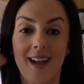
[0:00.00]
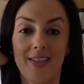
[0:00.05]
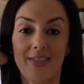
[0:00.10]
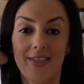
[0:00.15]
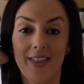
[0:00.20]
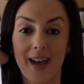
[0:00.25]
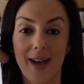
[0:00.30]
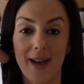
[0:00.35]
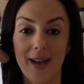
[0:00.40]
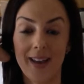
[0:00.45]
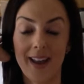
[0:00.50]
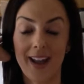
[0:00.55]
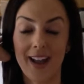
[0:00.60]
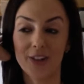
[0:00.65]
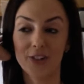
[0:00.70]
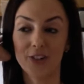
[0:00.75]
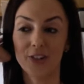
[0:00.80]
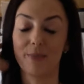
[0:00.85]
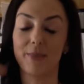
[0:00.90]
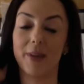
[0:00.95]
that
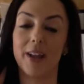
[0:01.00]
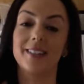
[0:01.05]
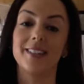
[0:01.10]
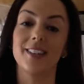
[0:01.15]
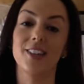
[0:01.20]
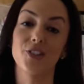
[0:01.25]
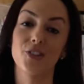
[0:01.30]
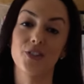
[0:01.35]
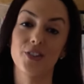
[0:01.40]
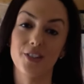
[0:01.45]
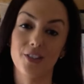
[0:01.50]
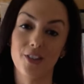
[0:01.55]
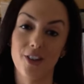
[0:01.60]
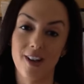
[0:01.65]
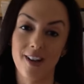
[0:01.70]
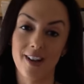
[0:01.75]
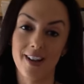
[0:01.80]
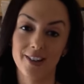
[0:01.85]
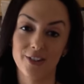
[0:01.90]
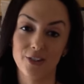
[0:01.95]
actually my
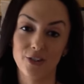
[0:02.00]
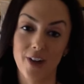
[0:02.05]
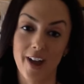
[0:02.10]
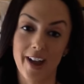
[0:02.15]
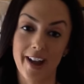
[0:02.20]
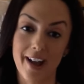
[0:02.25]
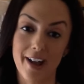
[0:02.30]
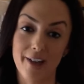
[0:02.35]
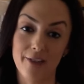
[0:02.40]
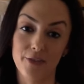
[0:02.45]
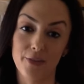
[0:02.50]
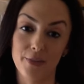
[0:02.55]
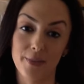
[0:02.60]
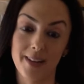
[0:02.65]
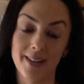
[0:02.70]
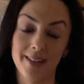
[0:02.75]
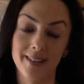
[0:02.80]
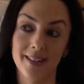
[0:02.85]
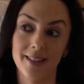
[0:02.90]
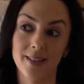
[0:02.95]
sister-in-law tried on for
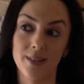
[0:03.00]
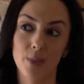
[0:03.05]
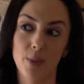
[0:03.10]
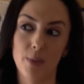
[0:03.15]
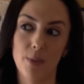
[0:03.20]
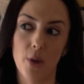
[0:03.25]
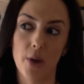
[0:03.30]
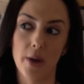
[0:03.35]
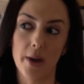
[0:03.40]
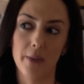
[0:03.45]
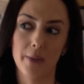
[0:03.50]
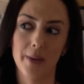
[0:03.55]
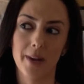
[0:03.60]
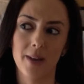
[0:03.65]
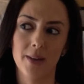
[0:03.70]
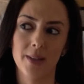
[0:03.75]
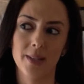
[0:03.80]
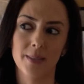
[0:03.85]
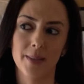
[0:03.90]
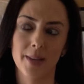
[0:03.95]
me since we bought it when I
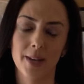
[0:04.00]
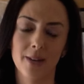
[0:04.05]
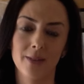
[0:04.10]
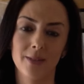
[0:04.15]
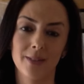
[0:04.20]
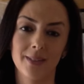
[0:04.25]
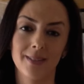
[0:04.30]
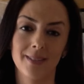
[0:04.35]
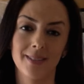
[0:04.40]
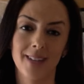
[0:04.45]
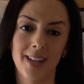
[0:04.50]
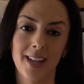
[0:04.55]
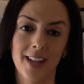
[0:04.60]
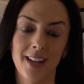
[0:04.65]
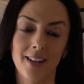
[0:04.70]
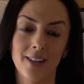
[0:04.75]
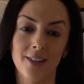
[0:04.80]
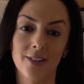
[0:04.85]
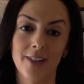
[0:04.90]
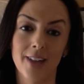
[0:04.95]
was about
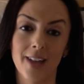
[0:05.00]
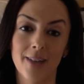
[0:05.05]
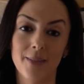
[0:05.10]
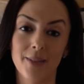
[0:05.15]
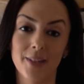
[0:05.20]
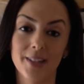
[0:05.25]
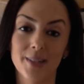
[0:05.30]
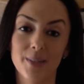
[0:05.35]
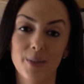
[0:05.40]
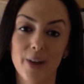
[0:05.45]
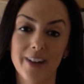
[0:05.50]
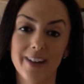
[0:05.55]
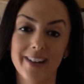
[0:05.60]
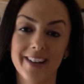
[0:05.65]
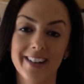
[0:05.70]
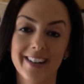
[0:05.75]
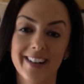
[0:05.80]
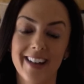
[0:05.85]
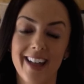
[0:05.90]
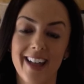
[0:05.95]
8 or 9 months
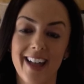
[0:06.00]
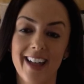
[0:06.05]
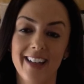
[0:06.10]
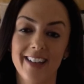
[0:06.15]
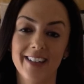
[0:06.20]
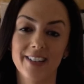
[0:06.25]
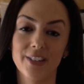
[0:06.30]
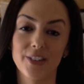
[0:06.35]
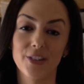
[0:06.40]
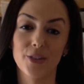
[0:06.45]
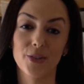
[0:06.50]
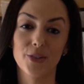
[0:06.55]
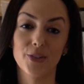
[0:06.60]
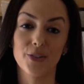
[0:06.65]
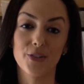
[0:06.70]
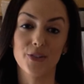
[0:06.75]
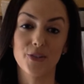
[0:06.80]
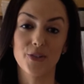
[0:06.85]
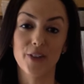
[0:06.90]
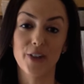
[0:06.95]
pregnant. And those
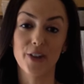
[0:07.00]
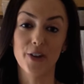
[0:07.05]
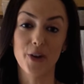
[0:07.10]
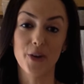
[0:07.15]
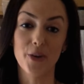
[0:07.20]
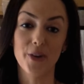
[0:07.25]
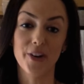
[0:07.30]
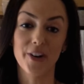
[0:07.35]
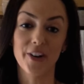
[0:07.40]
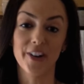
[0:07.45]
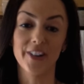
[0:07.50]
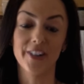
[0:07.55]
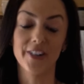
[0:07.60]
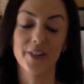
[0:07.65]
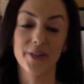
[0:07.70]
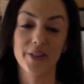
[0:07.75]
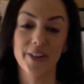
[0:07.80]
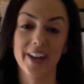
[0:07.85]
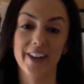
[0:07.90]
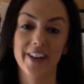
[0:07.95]
of you that know her
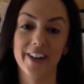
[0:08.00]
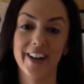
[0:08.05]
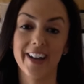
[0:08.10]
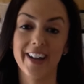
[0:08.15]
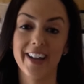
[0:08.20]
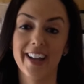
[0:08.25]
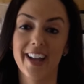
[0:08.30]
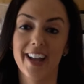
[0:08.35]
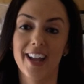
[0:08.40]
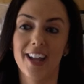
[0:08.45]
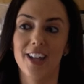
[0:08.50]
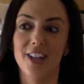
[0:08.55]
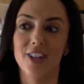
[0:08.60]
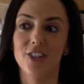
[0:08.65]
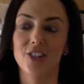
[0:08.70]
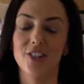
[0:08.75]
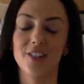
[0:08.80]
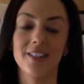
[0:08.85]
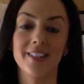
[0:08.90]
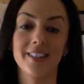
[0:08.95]
know Kara,
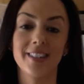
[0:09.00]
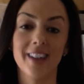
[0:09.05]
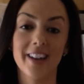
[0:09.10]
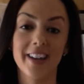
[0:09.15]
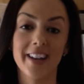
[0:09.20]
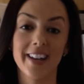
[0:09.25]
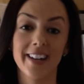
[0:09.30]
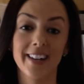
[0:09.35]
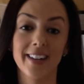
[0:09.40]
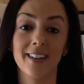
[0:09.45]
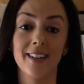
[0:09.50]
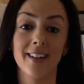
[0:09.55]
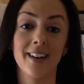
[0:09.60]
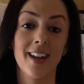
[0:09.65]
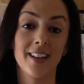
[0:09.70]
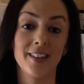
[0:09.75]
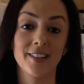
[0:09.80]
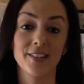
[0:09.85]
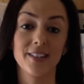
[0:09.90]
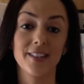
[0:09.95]
she's stunning and
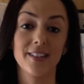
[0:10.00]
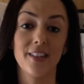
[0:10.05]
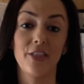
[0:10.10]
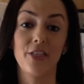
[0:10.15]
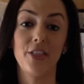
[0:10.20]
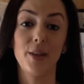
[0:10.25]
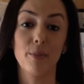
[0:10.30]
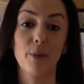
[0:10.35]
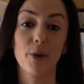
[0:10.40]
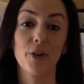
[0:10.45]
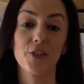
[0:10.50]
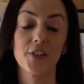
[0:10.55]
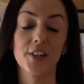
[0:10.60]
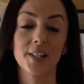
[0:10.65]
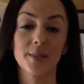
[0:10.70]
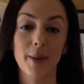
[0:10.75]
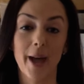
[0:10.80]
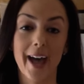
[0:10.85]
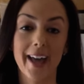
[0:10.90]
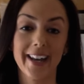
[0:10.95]
has the
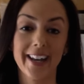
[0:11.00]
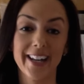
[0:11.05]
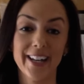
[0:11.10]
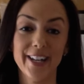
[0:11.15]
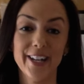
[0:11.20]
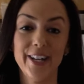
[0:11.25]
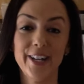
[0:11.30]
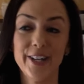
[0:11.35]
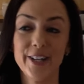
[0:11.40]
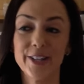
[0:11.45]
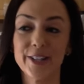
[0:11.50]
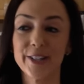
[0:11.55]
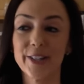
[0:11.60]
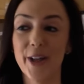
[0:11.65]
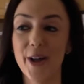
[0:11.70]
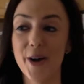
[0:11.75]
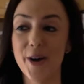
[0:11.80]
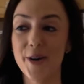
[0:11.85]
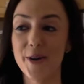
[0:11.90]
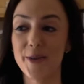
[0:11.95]
perfect body.
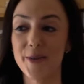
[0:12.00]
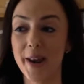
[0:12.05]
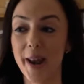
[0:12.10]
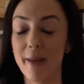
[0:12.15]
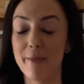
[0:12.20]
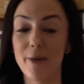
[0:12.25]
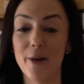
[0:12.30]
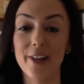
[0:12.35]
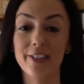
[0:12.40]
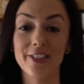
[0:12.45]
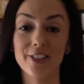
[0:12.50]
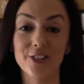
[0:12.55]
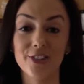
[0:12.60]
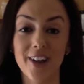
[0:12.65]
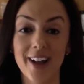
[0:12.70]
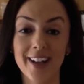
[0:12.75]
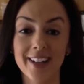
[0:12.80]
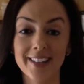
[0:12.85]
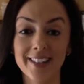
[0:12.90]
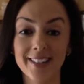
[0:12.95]
So when I bought the
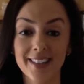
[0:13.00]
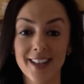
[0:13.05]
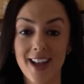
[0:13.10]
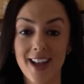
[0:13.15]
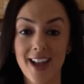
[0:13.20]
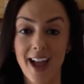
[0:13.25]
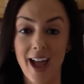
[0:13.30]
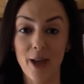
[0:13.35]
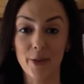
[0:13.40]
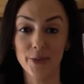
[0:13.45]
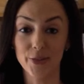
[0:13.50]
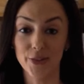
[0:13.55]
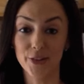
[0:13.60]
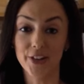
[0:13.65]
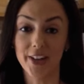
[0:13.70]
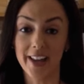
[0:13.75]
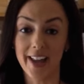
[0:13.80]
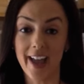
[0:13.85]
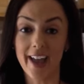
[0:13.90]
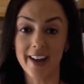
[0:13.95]
dress, I was
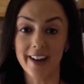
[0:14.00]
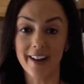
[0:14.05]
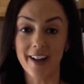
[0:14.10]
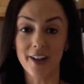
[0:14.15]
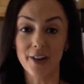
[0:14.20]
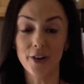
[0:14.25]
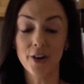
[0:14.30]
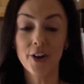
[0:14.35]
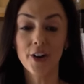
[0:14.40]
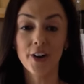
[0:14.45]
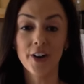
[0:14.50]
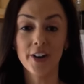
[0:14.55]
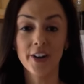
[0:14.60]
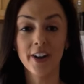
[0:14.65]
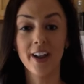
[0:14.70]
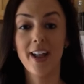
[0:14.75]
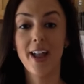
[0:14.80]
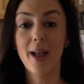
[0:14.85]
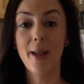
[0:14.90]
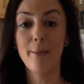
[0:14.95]
looking at it on her,
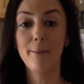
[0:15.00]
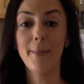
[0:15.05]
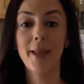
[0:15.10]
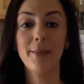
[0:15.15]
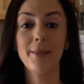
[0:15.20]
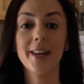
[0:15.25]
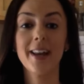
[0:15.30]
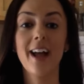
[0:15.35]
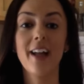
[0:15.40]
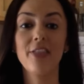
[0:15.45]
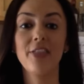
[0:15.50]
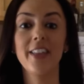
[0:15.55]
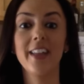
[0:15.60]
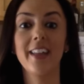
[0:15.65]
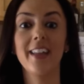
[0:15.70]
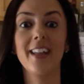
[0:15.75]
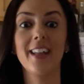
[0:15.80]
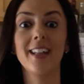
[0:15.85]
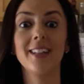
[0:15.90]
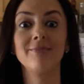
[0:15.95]
maybe not
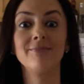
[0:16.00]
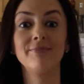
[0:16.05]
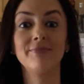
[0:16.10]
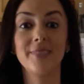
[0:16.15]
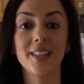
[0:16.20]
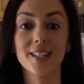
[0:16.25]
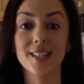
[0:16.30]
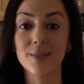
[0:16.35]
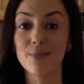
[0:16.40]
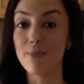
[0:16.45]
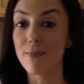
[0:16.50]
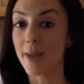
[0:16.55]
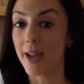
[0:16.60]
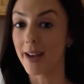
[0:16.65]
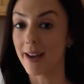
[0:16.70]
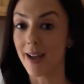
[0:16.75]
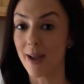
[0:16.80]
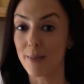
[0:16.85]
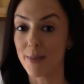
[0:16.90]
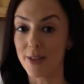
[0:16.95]
thinking this
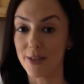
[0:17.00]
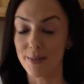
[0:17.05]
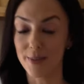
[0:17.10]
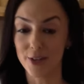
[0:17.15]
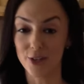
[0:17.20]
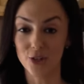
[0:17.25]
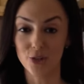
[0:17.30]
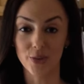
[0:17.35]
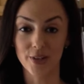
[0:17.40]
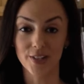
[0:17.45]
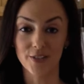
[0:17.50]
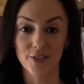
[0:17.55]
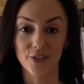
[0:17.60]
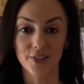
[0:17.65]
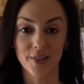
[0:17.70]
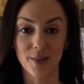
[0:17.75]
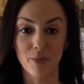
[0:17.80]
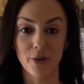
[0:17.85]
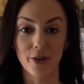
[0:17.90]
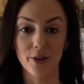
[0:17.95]
might not be the best choice for
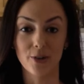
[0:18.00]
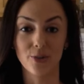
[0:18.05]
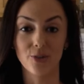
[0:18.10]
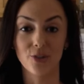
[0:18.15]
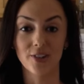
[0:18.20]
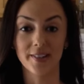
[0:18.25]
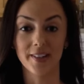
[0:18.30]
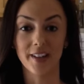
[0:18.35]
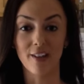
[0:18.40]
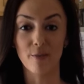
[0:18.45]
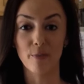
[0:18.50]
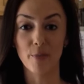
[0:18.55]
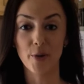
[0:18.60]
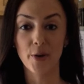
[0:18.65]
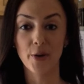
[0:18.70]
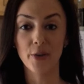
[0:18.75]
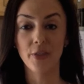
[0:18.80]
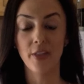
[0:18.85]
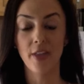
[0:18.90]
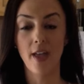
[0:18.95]
someone who just gave
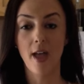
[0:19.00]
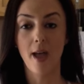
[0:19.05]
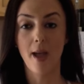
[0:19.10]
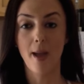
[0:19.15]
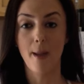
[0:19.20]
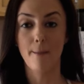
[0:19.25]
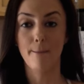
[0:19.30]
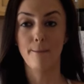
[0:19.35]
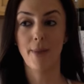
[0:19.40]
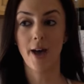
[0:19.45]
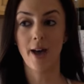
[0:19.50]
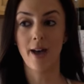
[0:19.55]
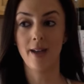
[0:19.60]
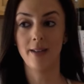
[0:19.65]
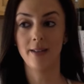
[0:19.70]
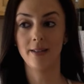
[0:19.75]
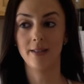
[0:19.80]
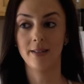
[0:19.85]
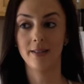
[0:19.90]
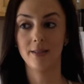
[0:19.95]
birth, but
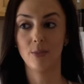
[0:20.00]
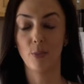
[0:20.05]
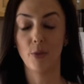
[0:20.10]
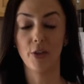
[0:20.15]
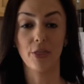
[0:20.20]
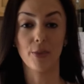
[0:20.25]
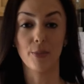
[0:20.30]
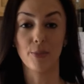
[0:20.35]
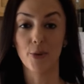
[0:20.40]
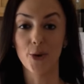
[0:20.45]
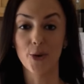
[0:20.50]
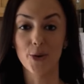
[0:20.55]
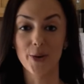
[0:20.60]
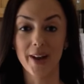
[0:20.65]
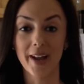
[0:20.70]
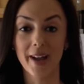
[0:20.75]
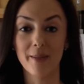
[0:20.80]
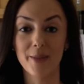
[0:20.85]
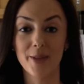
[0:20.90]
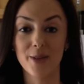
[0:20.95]
with the
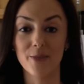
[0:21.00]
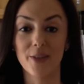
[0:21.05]
program and